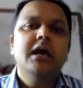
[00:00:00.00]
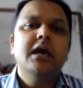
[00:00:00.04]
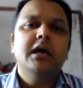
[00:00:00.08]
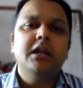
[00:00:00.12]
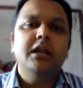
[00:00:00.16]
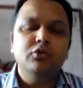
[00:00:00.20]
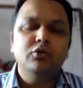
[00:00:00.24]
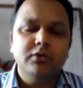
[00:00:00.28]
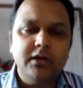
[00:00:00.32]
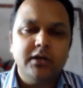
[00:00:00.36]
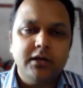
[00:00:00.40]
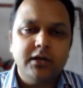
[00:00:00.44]

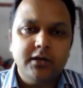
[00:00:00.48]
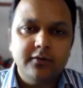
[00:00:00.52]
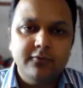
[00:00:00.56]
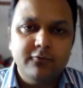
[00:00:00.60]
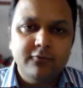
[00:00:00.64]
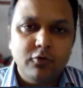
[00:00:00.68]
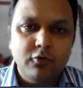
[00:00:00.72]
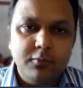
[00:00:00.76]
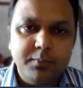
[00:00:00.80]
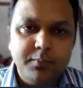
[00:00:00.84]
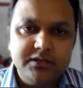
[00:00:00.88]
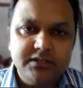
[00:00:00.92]
Around
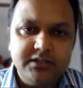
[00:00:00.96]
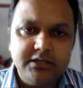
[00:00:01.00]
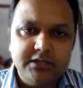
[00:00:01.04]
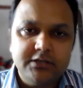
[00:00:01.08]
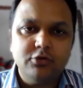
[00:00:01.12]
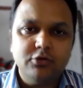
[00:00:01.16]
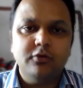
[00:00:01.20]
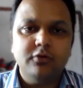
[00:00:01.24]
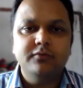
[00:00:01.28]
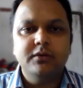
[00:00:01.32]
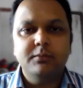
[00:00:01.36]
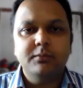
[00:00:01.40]

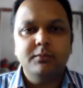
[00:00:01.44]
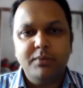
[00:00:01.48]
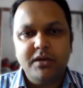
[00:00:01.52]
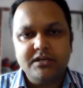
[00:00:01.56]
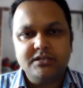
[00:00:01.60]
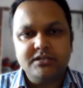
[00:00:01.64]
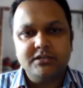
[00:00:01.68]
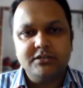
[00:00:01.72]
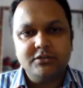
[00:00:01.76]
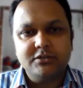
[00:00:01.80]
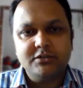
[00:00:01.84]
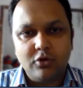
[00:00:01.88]
34% of the
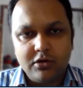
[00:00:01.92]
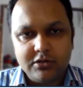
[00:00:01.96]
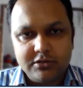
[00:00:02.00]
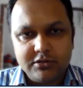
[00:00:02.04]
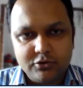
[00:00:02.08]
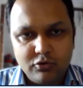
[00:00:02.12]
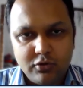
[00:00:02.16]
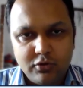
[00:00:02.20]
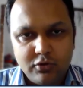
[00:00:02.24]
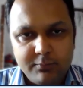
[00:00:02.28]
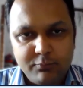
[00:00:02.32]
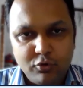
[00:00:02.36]
patients
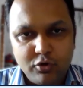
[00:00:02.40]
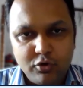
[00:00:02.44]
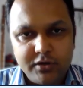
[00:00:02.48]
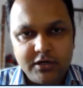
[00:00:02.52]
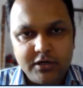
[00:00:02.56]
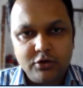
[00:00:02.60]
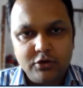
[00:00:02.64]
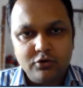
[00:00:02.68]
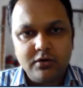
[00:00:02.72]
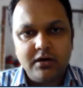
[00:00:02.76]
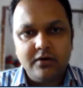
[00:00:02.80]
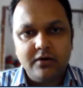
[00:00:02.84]
also
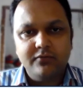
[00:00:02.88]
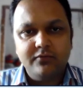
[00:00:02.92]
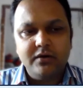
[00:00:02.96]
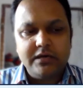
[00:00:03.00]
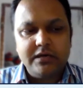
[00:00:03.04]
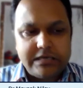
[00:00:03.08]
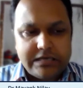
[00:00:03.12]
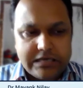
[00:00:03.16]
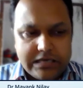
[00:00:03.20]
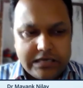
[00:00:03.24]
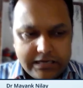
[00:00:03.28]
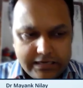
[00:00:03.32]
reported to have a
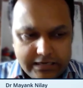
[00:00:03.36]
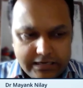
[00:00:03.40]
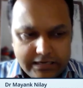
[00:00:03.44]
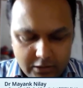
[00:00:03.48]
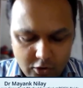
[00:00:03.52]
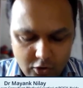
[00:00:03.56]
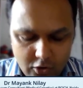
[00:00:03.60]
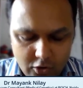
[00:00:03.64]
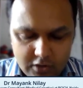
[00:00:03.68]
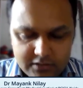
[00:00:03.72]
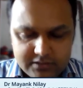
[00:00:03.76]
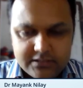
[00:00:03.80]

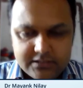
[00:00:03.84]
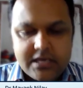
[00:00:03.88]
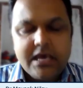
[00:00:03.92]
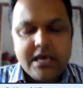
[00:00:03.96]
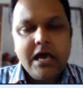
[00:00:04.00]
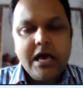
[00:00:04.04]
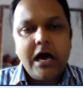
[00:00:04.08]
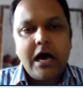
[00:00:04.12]
hearing loss.